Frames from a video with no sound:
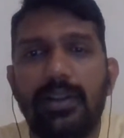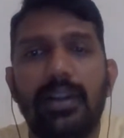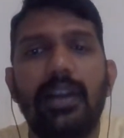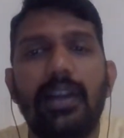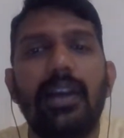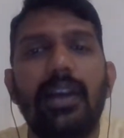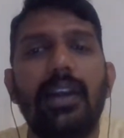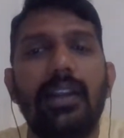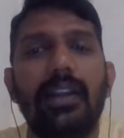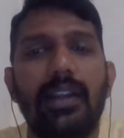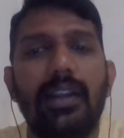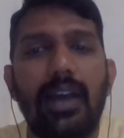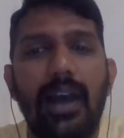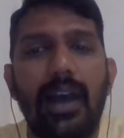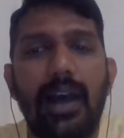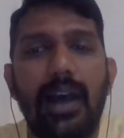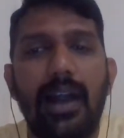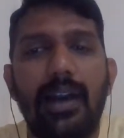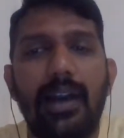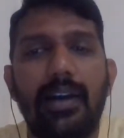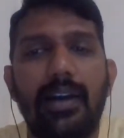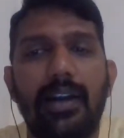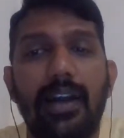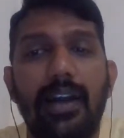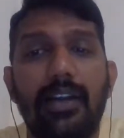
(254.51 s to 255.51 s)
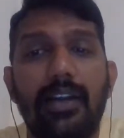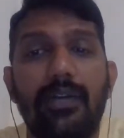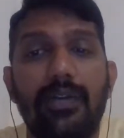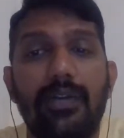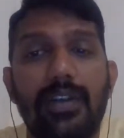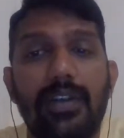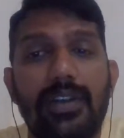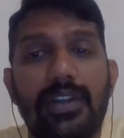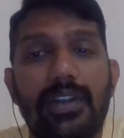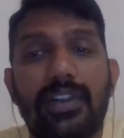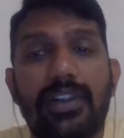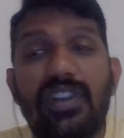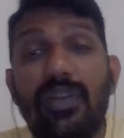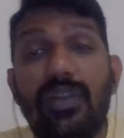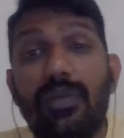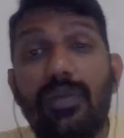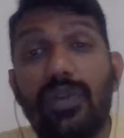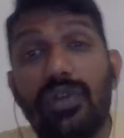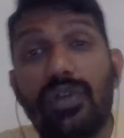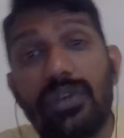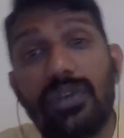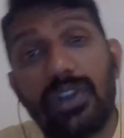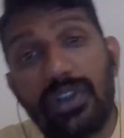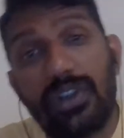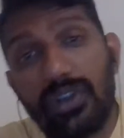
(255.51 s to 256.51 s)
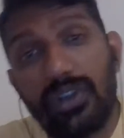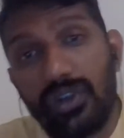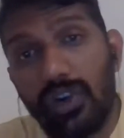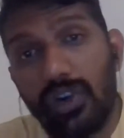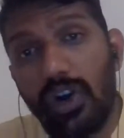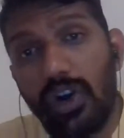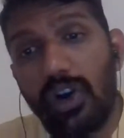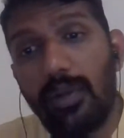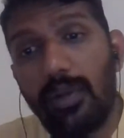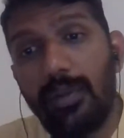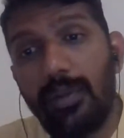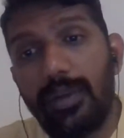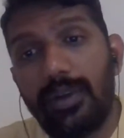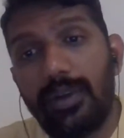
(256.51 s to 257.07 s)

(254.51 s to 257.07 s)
in the ad and visit the music shop